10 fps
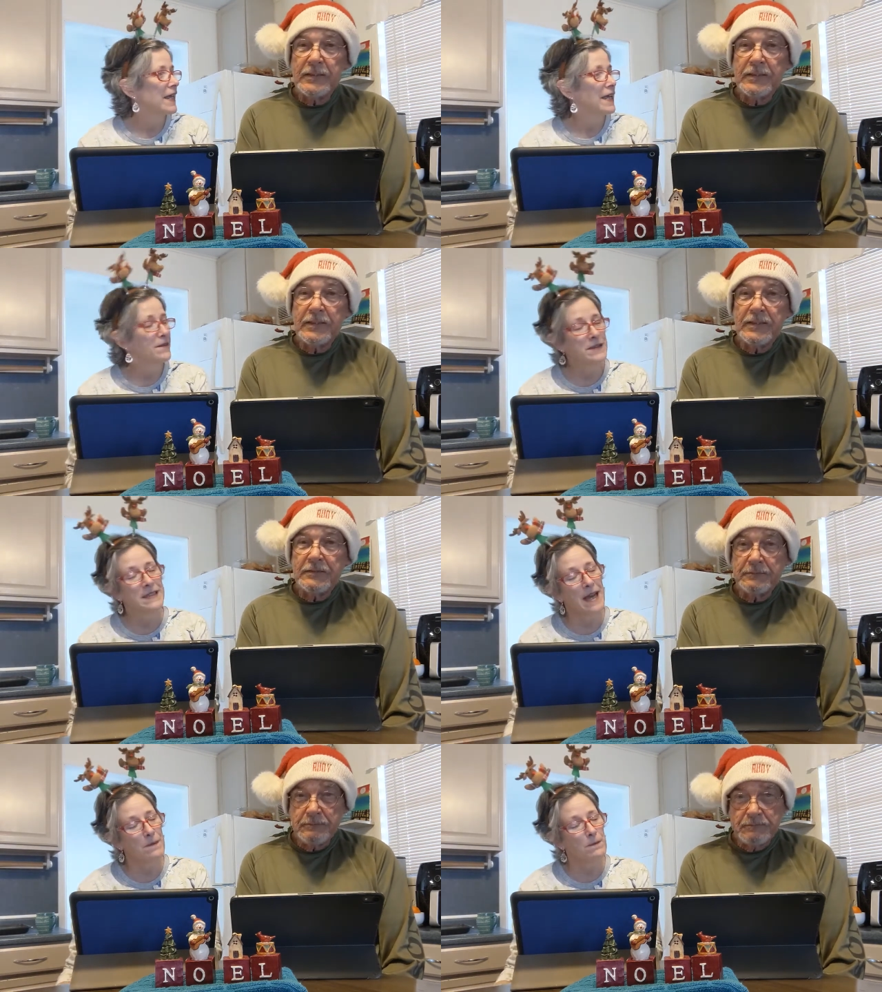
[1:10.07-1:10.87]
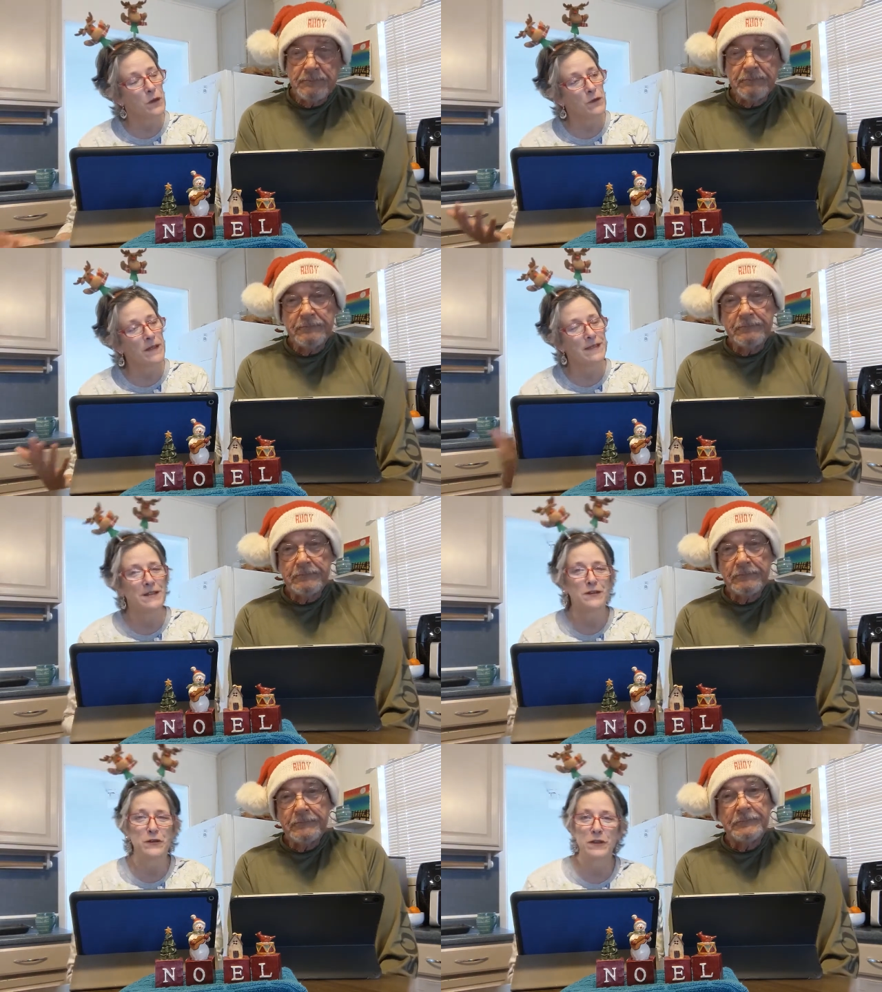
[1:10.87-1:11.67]
Speaker 1: And if it's not movies,
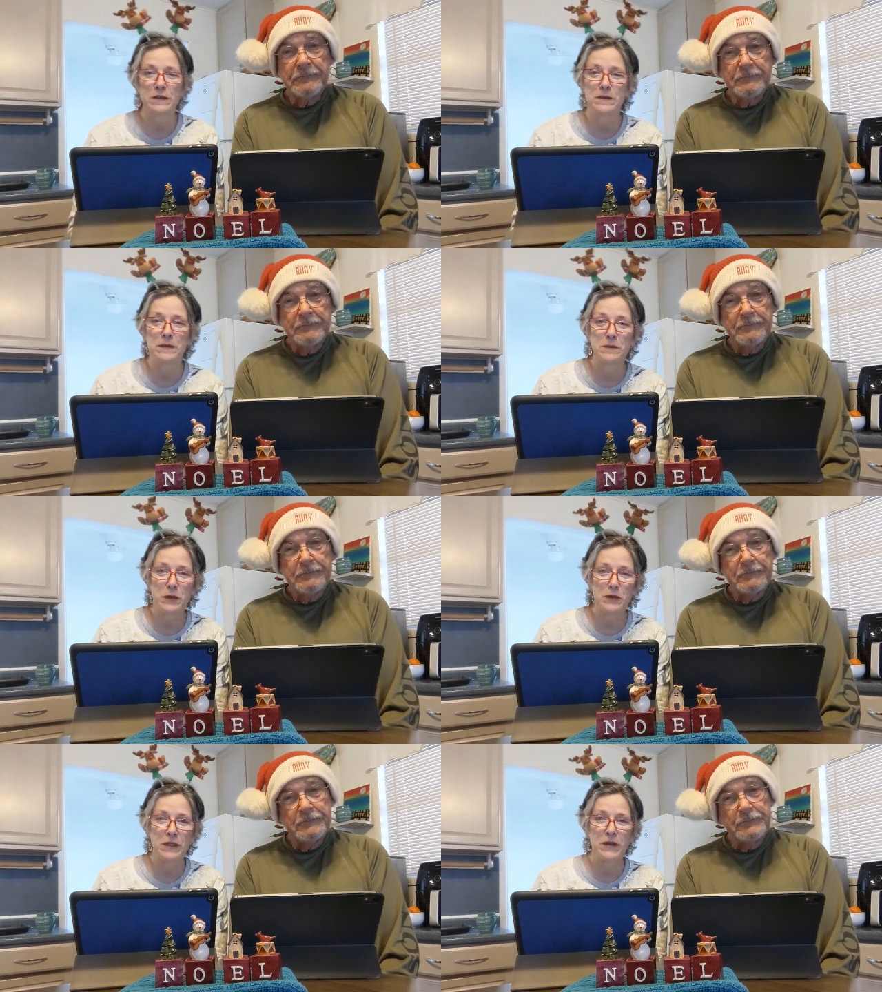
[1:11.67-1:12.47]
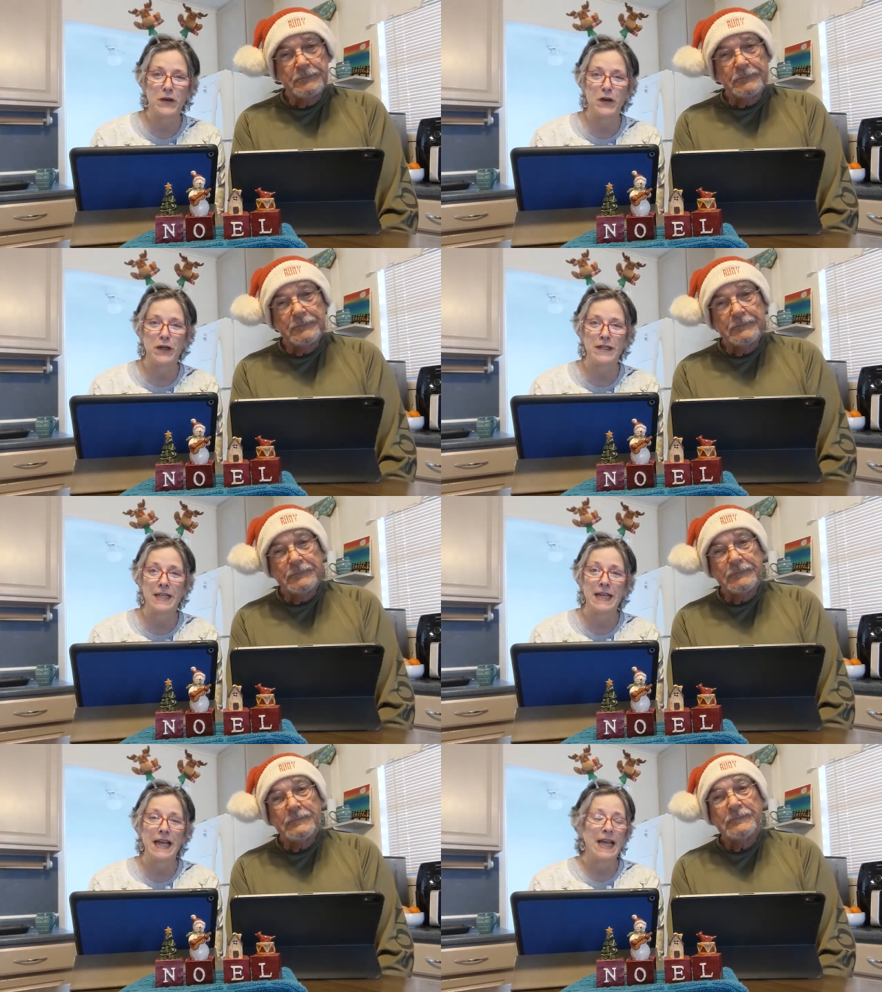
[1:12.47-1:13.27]
there's Christmas music on.
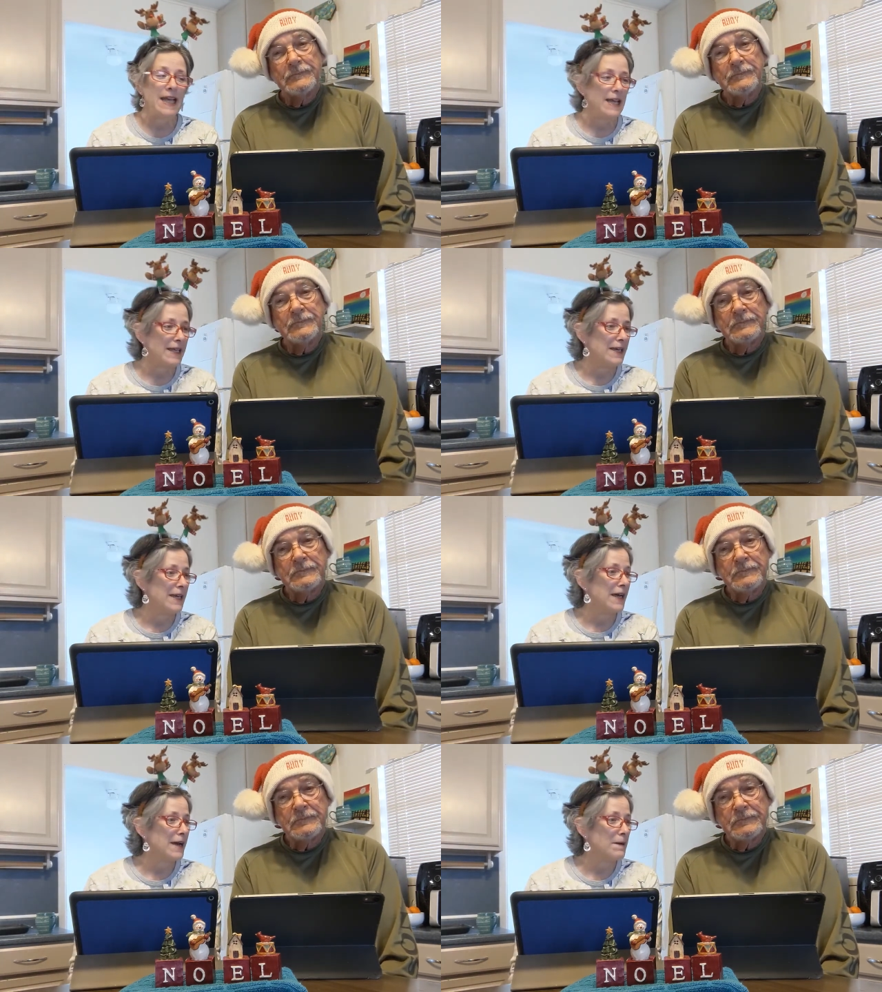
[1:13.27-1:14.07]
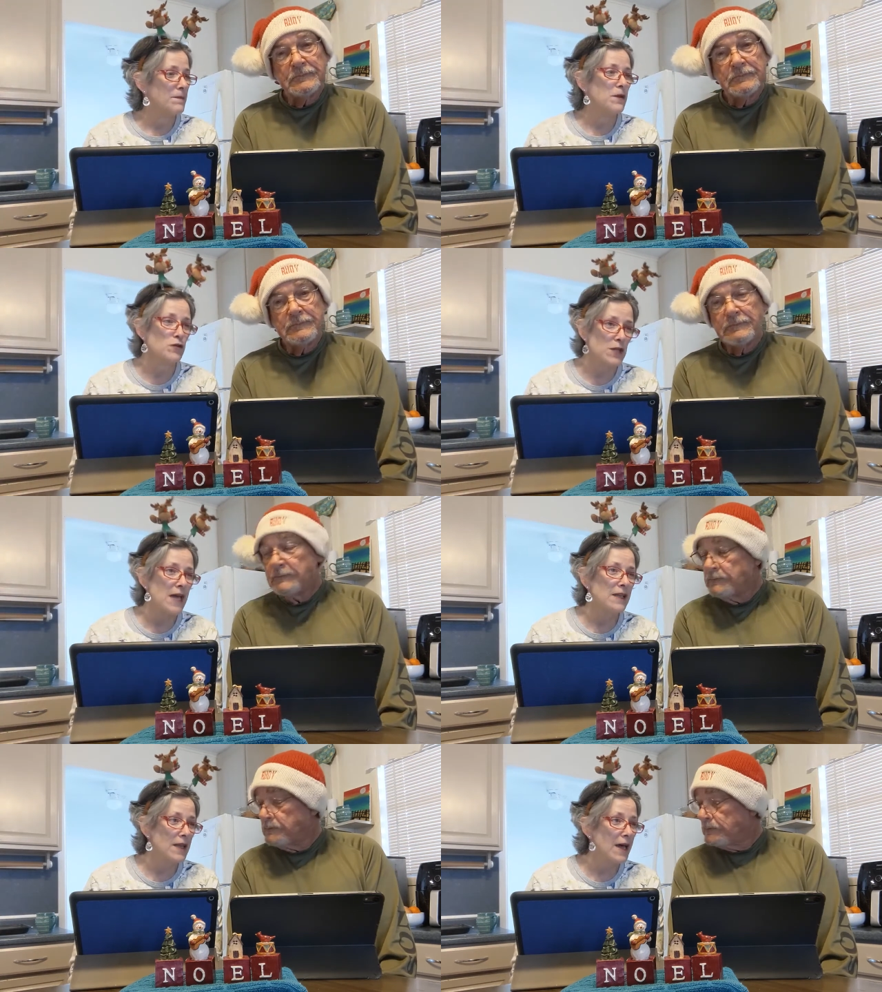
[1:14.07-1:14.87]
And um, there's
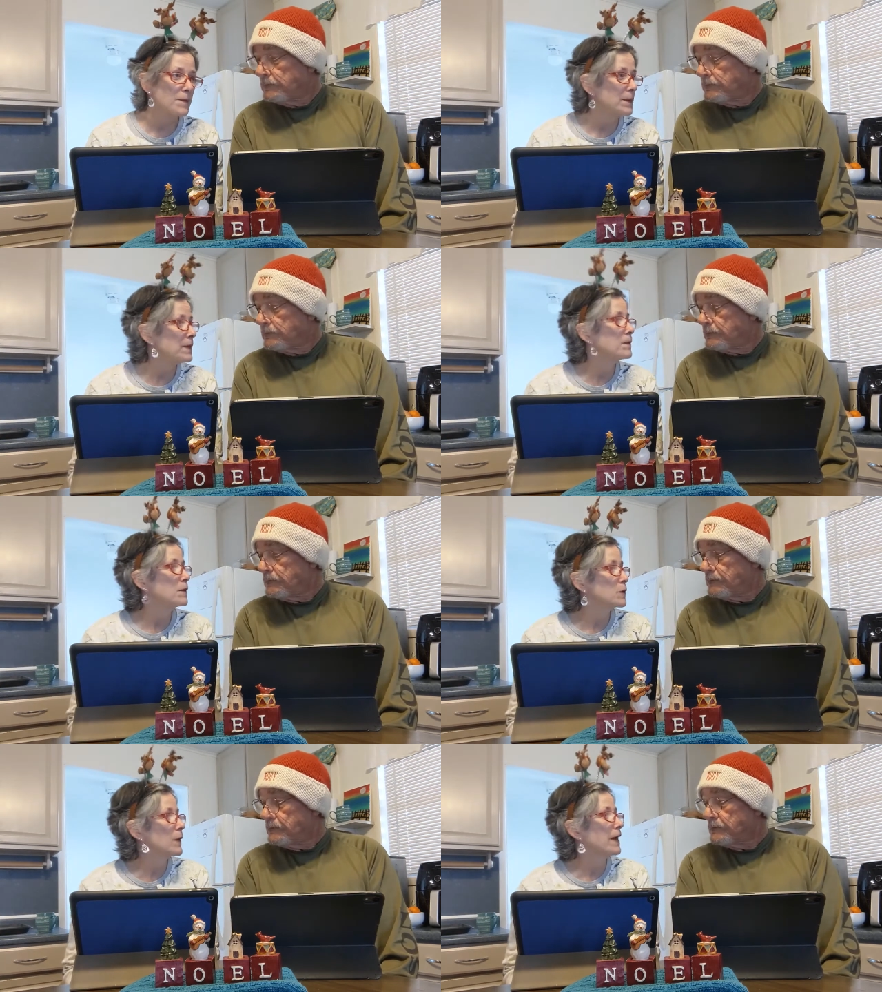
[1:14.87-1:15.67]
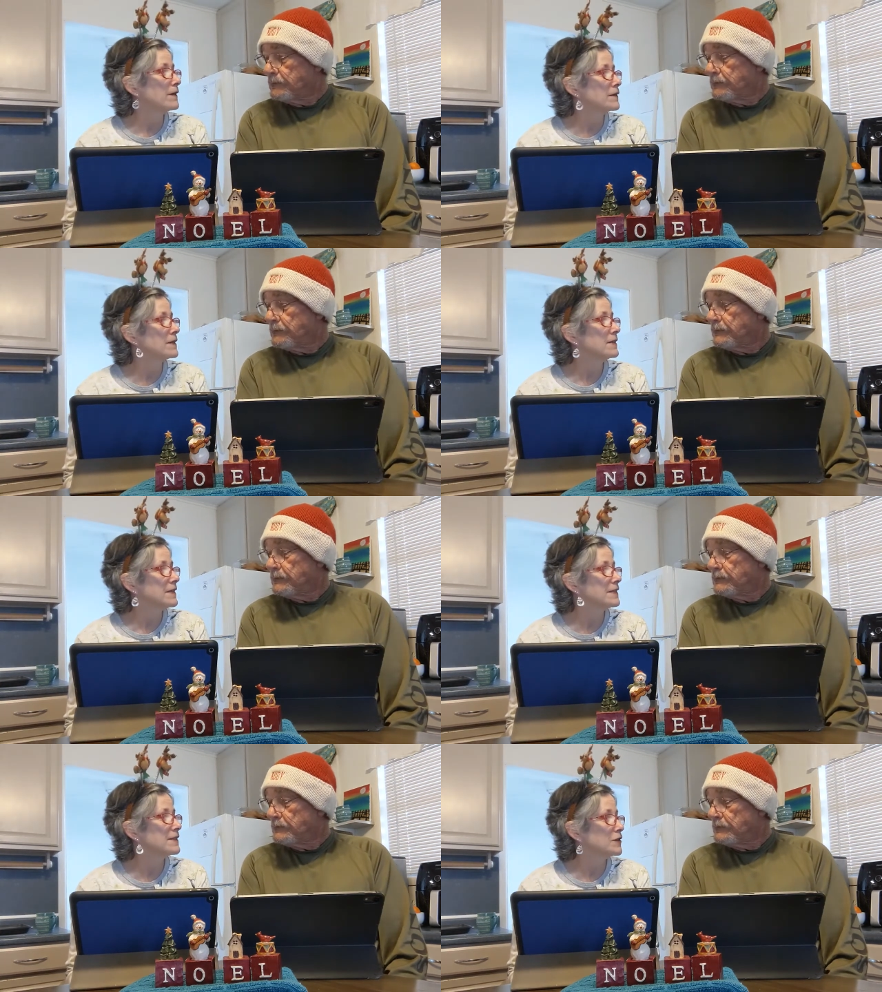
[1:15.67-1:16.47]
not a lot of people around.
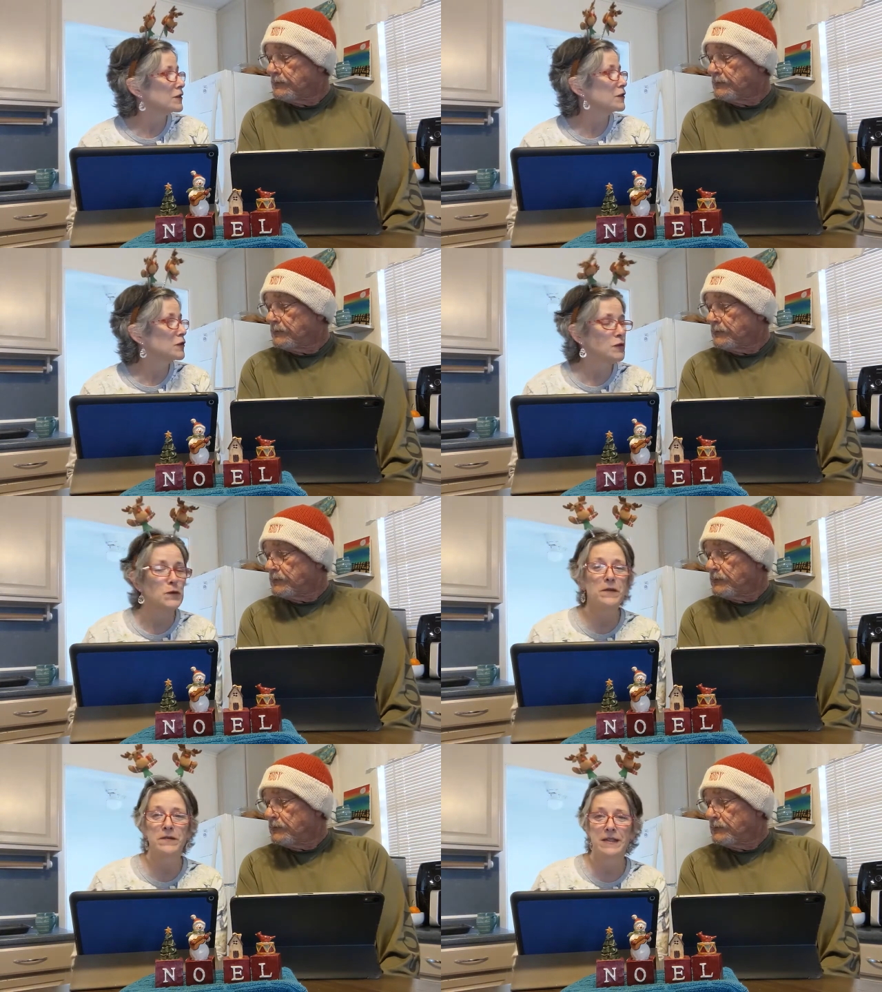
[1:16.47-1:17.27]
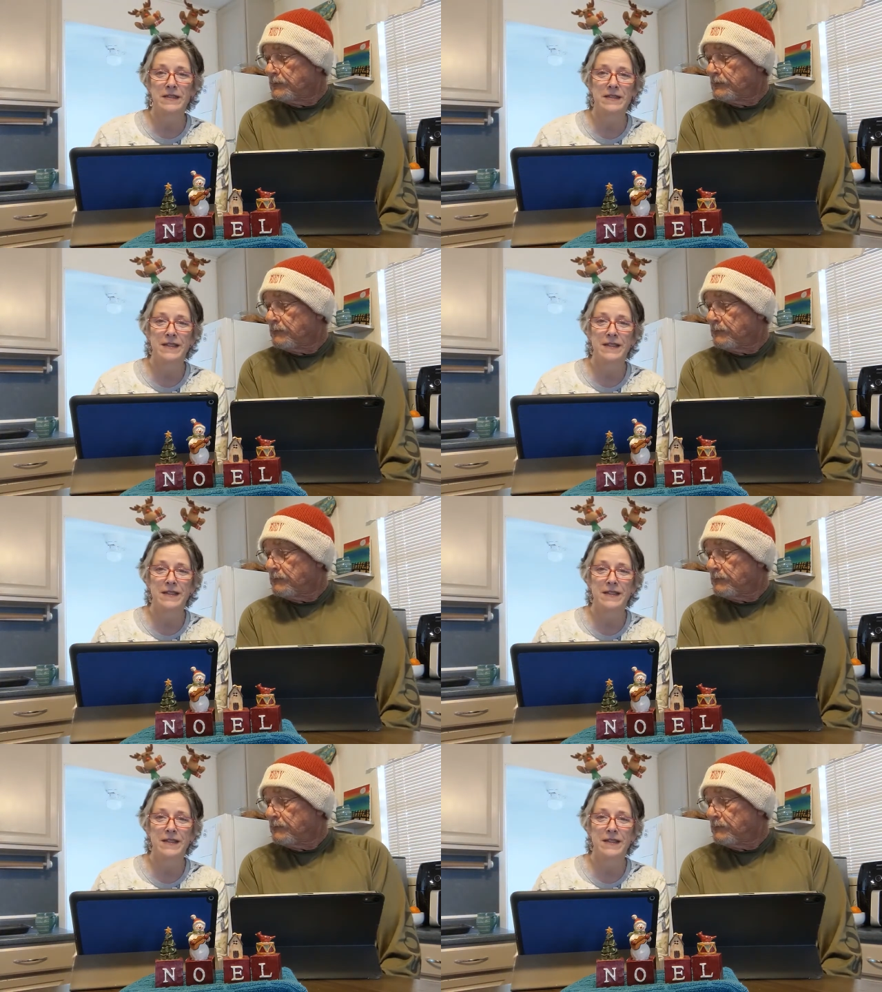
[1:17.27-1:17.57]
It's just the two of us.